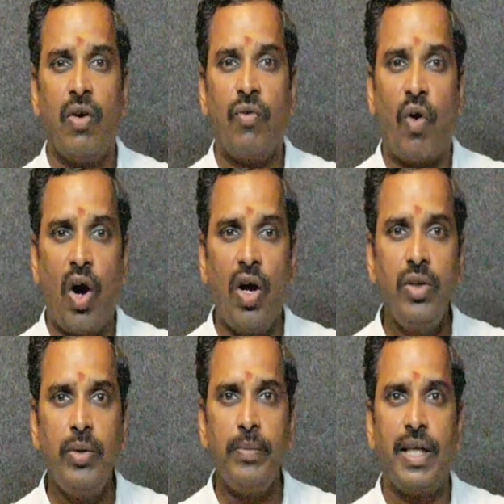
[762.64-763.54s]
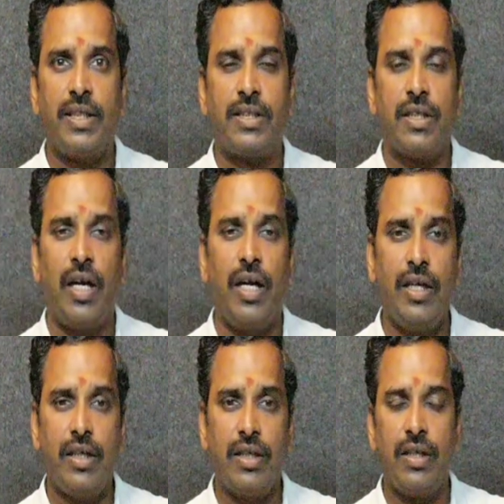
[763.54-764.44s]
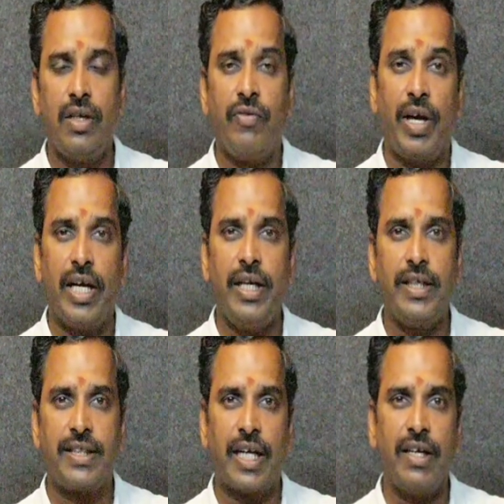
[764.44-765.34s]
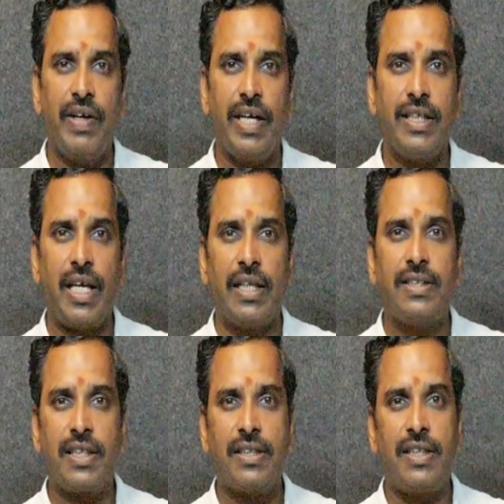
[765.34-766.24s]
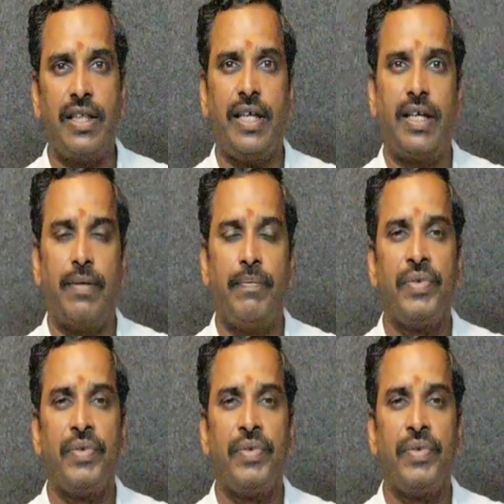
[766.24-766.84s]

Voluminous and variety. Second variety is unstructured data.